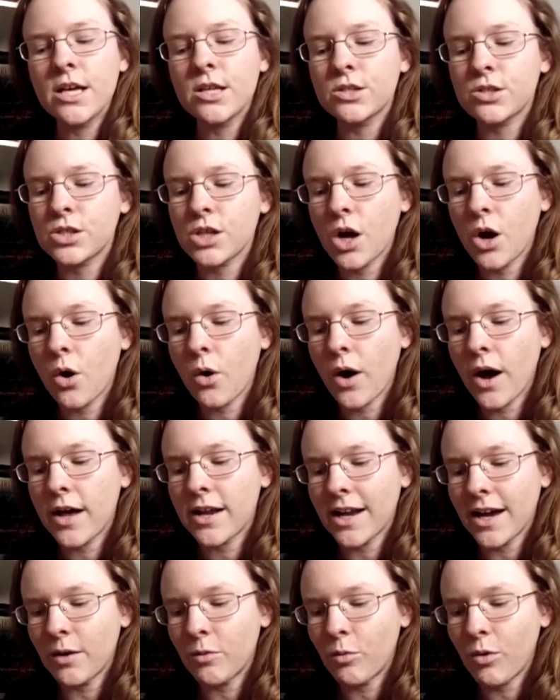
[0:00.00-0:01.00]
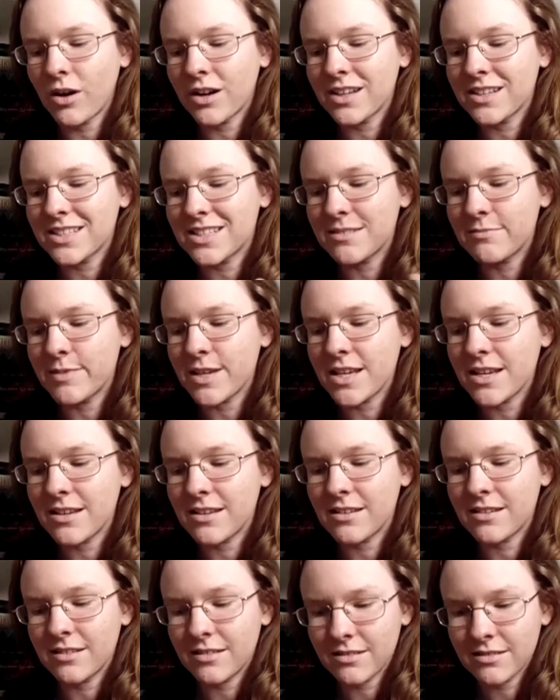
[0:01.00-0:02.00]
So, and I want it to
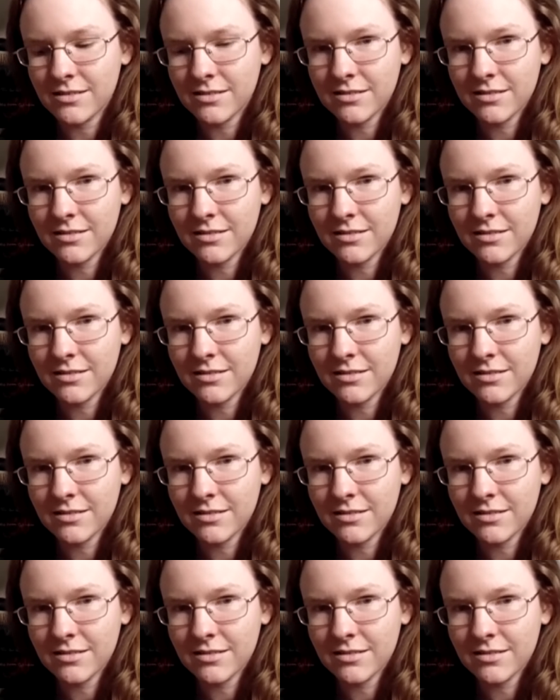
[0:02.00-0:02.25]
be,